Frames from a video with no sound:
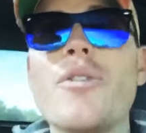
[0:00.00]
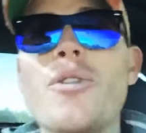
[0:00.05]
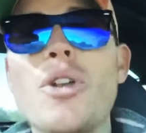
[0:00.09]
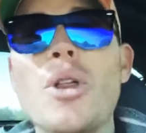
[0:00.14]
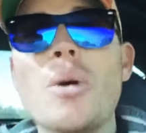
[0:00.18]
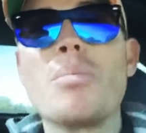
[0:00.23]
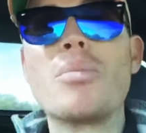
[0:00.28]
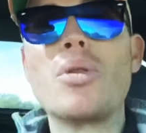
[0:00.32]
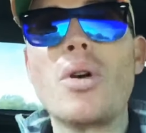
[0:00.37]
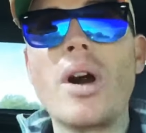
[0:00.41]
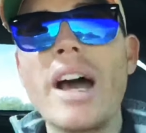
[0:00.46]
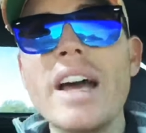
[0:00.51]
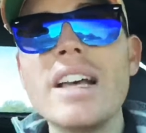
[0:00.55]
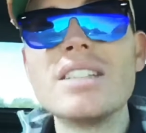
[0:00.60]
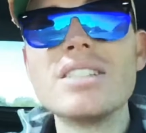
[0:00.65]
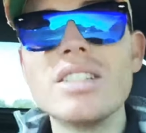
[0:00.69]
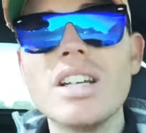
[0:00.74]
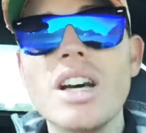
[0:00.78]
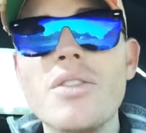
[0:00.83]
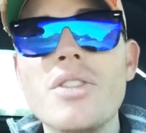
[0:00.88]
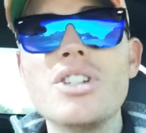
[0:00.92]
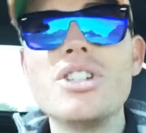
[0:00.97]
for the
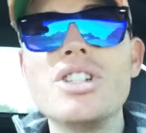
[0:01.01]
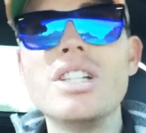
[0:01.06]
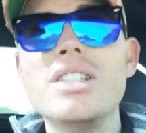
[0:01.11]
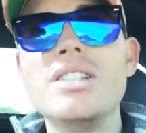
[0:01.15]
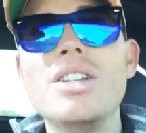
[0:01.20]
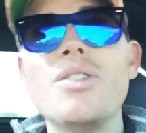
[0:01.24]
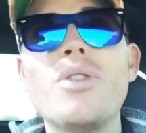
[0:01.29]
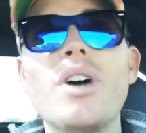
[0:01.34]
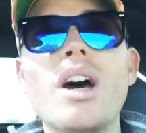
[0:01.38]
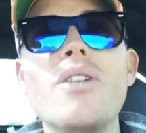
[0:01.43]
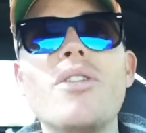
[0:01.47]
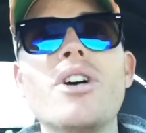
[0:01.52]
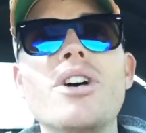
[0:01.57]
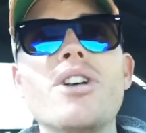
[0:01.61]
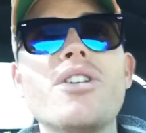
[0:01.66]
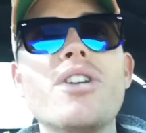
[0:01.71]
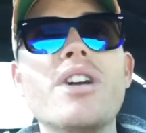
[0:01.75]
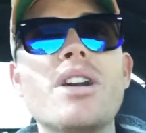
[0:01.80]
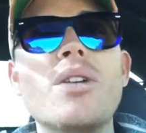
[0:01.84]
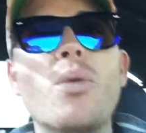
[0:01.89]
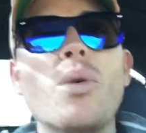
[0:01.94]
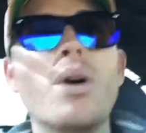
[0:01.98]
price of the
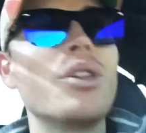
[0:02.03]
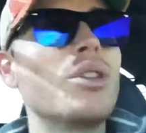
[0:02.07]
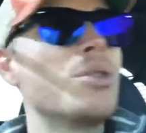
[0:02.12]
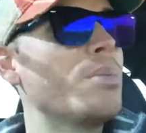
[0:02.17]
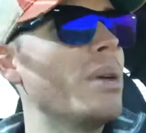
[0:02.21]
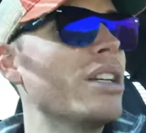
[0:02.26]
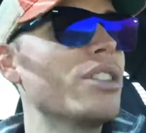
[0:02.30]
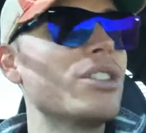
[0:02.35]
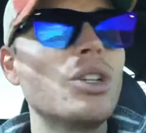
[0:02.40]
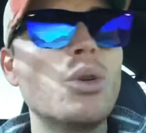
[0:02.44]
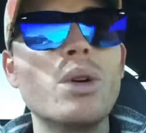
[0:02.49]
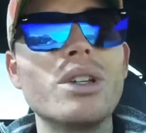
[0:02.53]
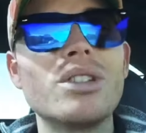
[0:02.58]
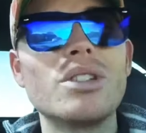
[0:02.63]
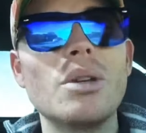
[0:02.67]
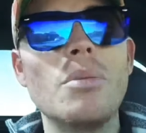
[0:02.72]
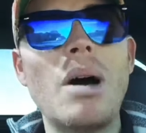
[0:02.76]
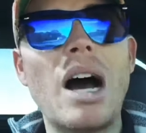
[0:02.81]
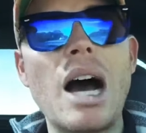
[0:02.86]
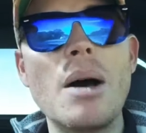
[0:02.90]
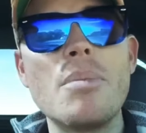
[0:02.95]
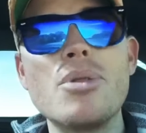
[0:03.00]
GT500, especially with
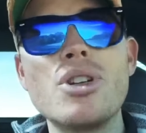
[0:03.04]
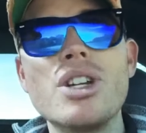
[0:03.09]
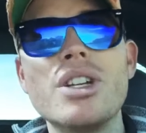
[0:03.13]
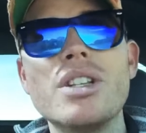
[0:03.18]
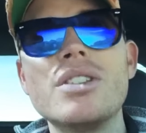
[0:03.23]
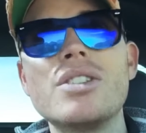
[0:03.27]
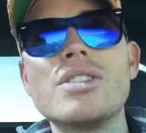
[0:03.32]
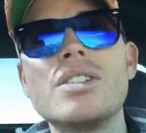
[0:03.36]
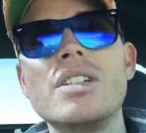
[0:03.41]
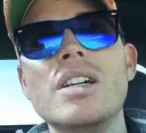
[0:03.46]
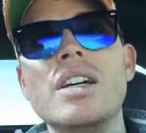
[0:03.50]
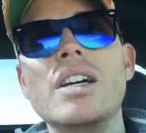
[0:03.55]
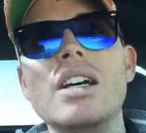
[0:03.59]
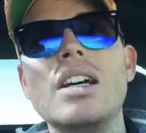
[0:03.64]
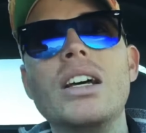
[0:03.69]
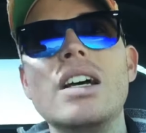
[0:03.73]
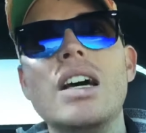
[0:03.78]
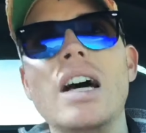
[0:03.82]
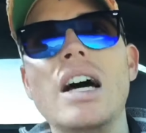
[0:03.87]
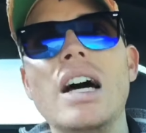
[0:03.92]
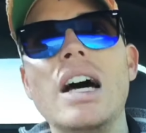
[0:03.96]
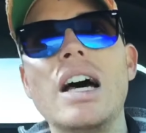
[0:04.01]
some options
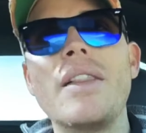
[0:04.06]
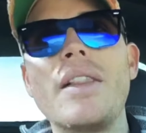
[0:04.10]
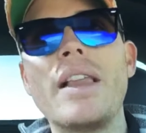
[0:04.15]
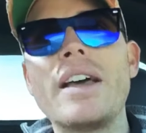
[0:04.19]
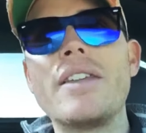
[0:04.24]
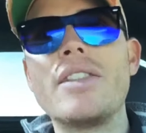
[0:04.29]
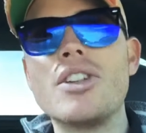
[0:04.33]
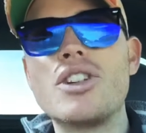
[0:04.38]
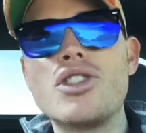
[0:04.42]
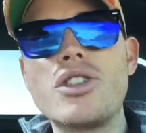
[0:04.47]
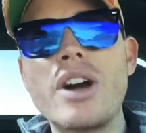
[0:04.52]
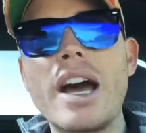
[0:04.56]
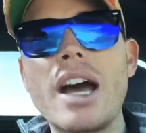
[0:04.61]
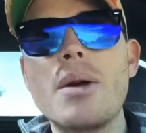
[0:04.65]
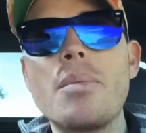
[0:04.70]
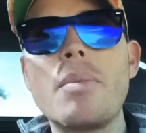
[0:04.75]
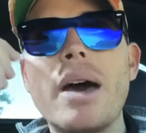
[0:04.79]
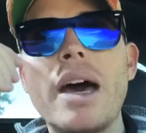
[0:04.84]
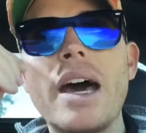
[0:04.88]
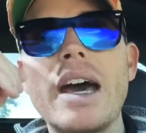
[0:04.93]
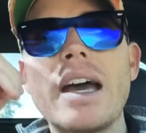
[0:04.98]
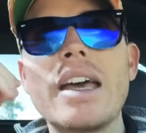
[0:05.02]
like the
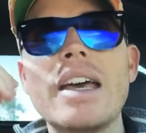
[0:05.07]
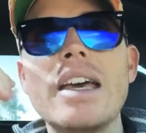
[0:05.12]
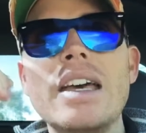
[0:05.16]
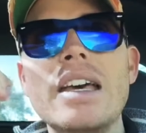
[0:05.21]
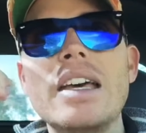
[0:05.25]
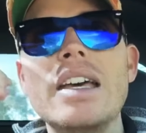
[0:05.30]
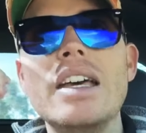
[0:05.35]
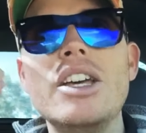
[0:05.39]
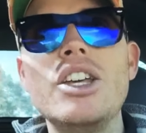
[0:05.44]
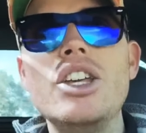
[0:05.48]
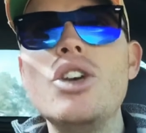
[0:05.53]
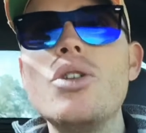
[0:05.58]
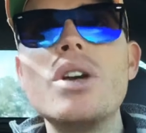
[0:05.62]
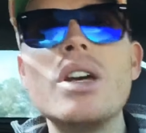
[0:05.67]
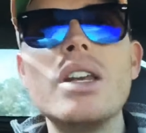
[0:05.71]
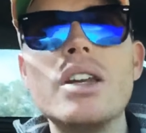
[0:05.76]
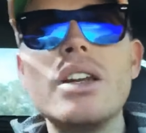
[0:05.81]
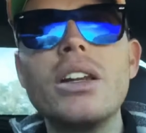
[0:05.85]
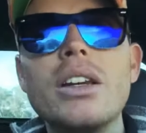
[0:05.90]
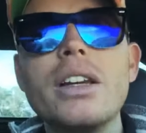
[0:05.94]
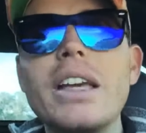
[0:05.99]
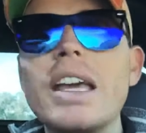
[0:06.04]
track pack, you
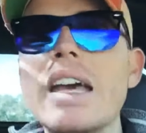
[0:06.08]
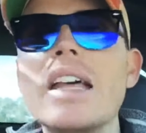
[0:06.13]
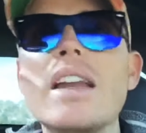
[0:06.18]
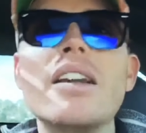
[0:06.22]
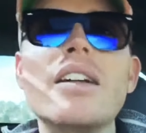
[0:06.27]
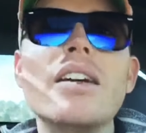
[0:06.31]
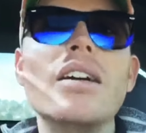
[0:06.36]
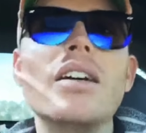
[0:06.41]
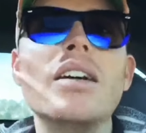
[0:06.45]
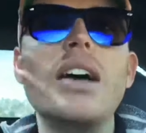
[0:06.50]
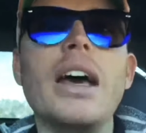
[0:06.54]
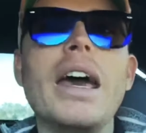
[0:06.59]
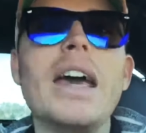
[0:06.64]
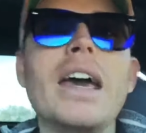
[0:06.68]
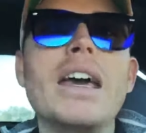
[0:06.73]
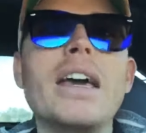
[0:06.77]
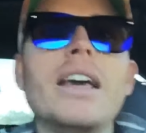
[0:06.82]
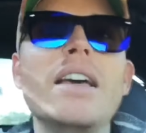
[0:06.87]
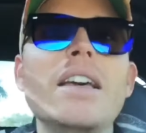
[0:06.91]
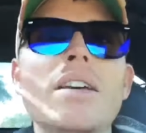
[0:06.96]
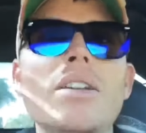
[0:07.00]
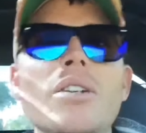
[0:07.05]
can get
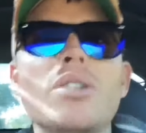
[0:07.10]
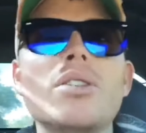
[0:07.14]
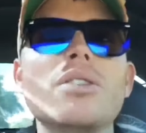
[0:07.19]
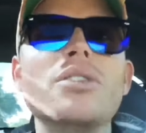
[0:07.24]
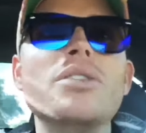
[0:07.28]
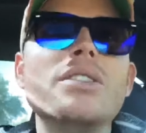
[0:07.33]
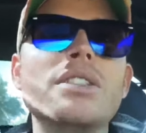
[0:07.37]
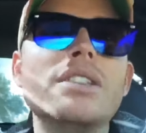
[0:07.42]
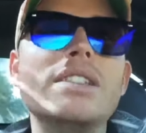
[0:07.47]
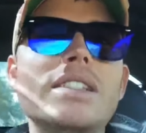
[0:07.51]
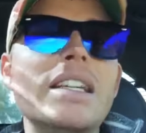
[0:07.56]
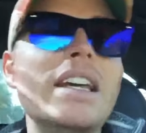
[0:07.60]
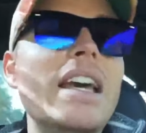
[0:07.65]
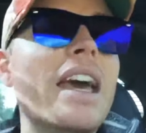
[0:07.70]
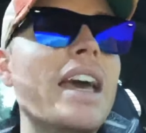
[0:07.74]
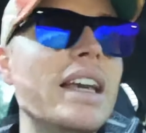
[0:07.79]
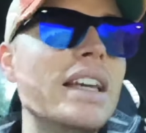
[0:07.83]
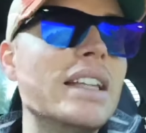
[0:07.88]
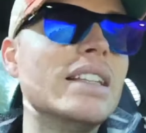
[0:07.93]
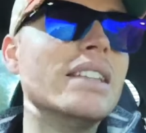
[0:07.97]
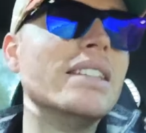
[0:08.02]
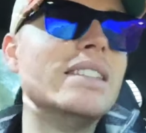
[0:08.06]
a
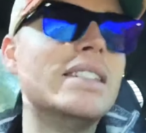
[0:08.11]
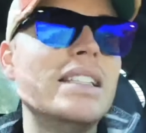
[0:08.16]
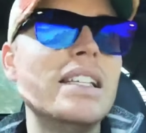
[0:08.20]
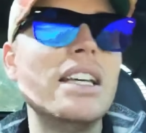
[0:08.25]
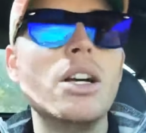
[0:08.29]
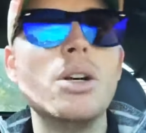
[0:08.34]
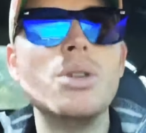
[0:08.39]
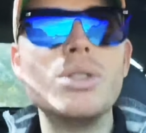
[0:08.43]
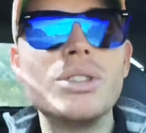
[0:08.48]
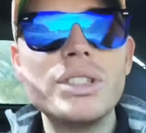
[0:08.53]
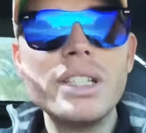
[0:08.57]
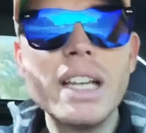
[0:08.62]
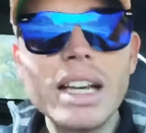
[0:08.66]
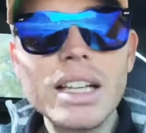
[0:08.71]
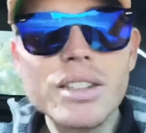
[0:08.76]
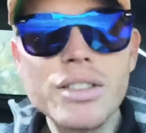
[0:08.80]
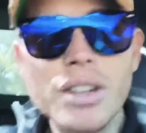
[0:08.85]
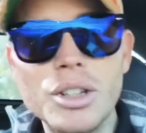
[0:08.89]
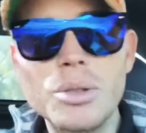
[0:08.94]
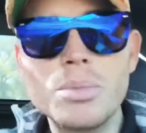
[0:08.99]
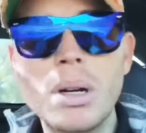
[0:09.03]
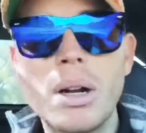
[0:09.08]
C8
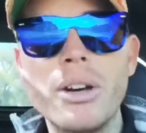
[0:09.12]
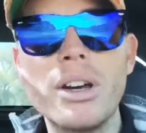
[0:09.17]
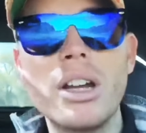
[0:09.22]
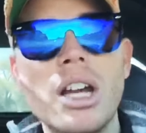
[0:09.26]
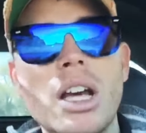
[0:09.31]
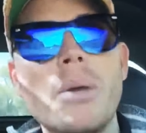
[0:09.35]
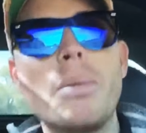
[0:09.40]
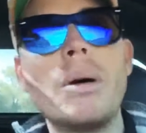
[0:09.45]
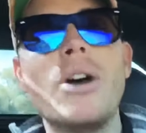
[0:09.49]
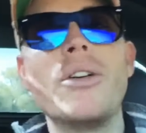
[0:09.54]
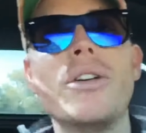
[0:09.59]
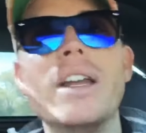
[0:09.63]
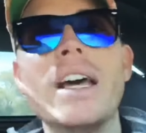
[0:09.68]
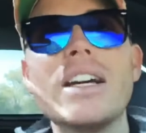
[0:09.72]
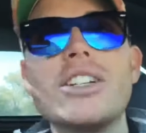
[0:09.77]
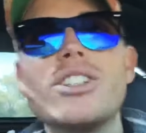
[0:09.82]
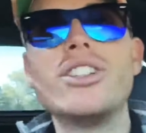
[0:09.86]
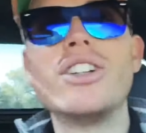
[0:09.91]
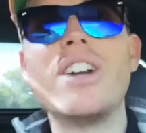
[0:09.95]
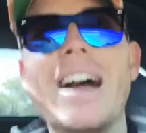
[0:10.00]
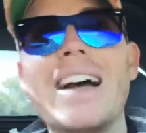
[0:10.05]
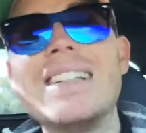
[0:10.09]
Z06 that's probably going to come out
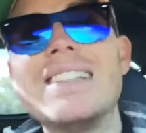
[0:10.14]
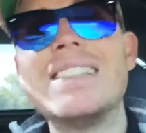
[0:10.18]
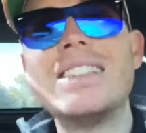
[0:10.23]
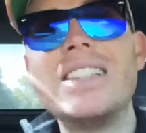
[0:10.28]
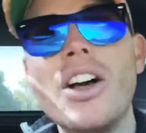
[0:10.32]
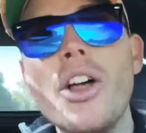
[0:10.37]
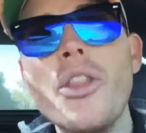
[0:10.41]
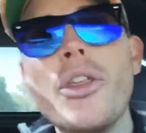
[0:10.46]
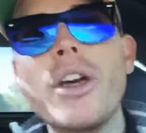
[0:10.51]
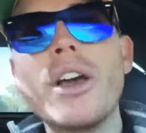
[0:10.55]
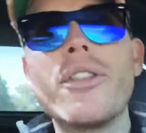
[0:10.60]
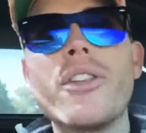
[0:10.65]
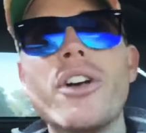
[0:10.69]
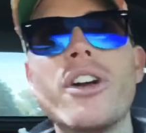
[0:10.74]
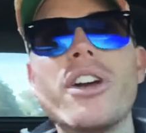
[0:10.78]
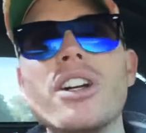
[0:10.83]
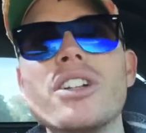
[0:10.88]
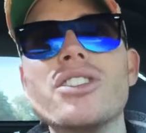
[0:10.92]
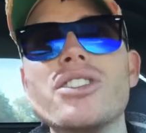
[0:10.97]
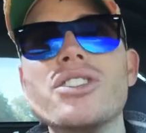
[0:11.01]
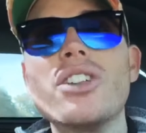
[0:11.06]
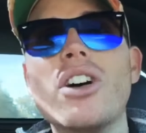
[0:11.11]
next year. I still think they're
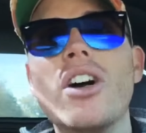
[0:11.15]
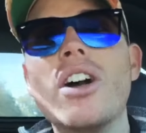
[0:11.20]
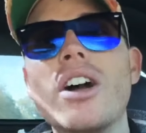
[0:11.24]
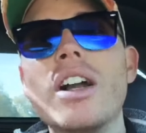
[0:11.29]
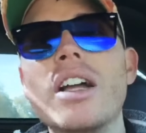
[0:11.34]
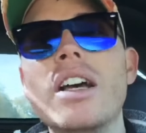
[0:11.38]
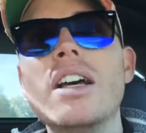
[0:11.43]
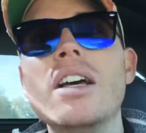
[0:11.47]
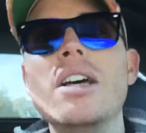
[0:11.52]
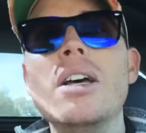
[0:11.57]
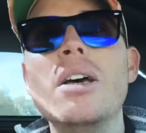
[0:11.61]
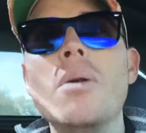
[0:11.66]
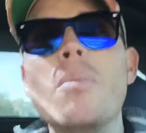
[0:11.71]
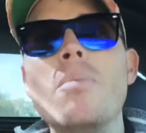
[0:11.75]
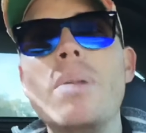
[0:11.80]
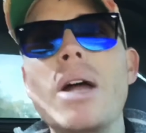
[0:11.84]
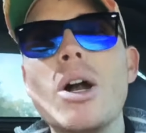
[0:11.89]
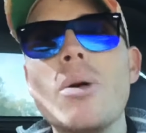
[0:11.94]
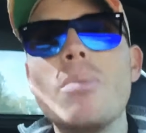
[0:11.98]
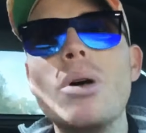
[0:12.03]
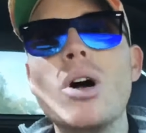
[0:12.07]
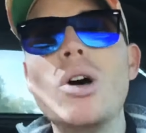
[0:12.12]
going to start
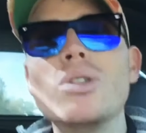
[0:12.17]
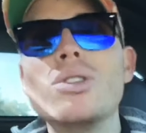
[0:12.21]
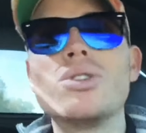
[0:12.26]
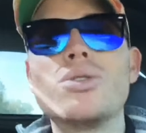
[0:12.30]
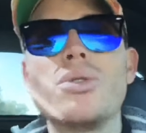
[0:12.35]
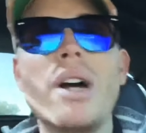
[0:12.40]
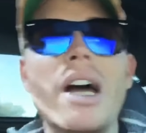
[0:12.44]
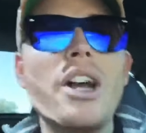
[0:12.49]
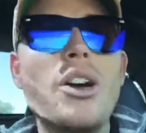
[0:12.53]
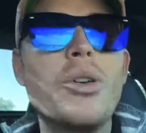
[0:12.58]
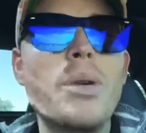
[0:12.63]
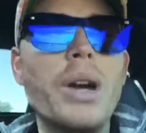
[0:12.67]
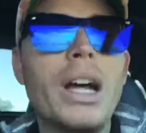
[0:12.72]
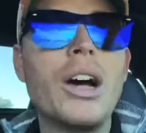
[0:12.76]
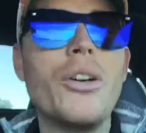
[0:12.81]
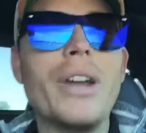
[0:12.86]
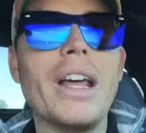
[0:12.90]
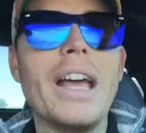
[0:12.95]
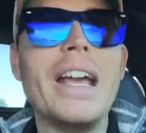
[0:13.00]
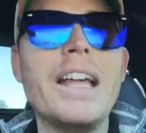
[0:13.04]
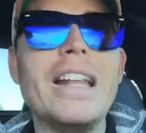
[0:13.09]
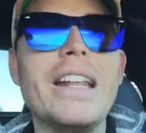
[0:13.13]
bare bones right
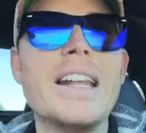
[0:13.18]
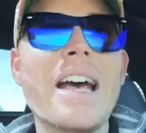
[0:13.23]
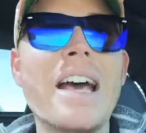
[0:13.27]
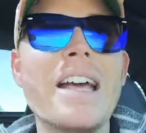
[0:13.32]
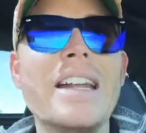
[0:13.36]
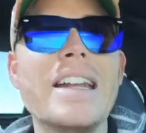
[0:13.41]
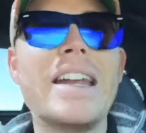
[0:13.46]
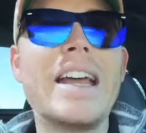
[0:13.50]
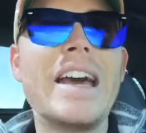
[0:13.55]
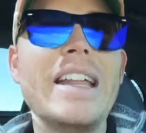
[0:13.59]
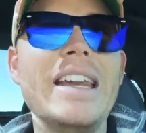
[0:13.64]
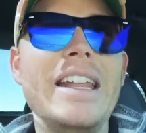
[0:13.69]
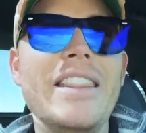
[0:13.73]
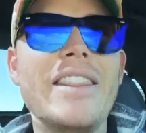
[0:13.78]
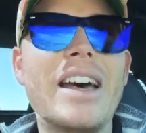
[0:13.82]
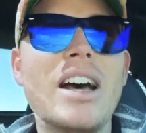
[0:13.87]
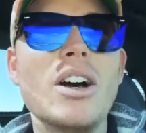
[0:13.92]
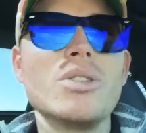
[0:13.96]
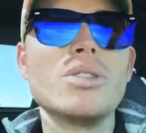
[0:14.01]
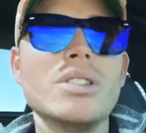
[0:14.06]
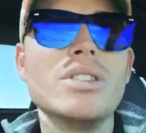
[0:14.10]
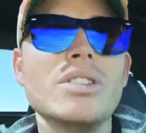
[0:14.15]
around 89,000 to
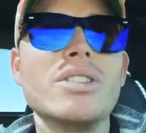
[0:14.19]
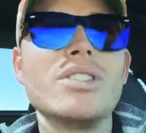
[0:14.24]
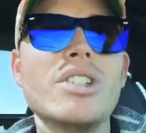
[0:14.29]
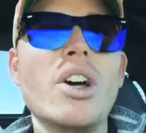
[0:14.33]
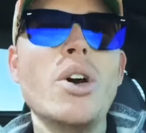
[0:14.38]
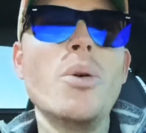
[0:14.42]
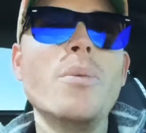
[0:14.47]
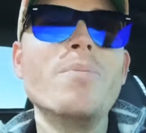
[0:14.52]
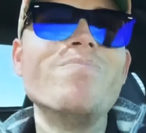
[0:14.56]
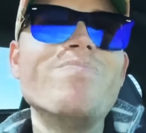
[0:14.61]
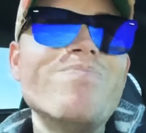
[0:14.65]
90,000. So,